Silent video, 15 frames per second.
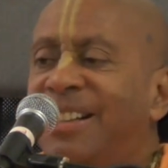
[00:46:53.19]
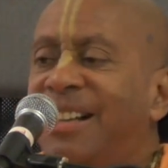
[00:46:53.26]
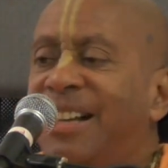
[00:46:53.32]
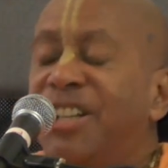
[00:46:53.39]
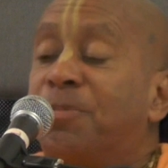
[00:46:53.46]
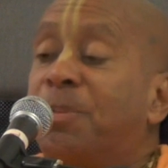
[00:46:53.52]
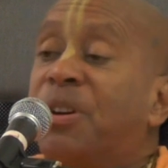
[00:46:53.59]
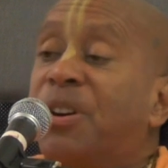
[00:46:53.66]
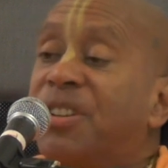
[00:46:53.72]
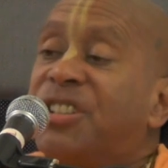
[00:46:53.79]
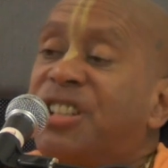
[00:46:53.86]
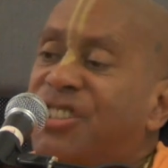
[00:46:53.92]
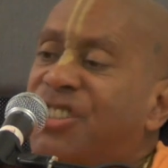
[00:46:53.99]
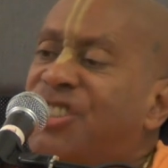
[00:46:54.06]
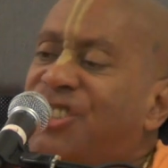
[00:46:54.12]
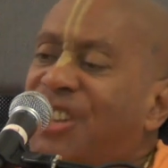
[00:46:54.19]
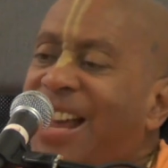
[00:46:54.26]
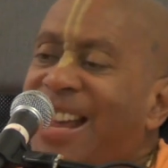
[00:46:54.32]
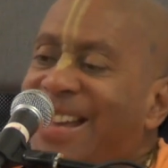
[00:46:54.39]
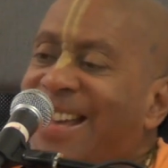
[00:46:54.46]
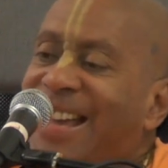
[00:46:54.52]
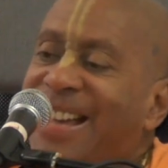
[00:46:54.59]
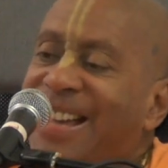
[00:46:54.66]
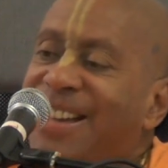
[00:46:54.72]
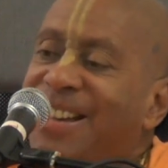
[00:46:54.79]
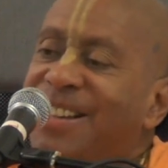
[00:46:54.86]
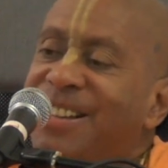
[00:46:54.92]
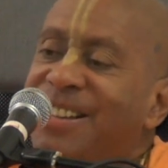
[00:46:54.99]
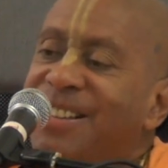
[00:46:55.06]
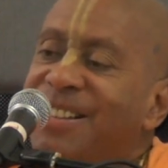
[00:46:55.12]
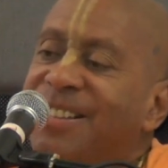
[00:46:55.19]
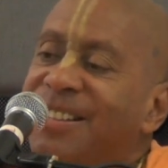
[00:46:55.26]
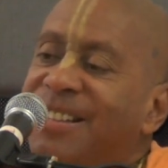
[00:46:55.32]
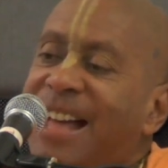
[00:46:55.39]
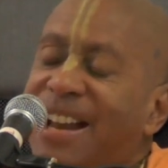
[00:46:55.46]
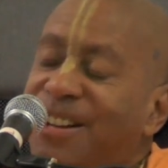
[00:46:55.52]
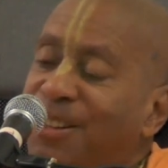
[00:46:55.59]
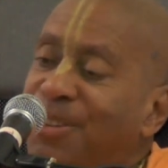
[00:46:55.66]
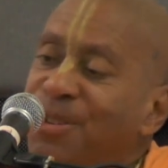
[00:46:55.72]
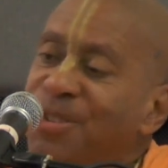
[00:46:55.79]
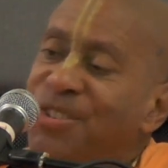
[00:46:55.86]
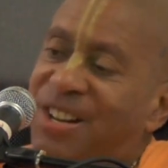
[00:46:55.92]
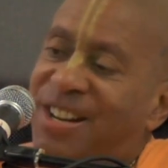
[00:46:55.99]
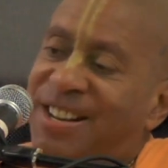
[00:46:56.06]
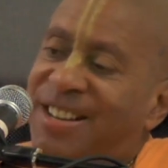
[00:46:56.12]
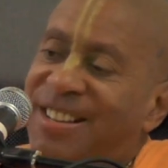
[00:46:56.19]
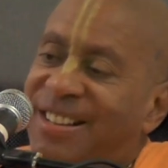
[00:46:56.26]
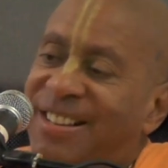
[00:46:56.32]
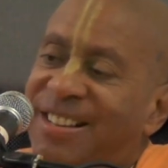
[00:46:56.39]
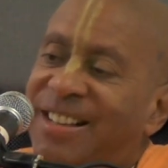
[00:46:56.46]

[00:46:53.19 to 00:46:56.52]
It's because it's shaking that illusion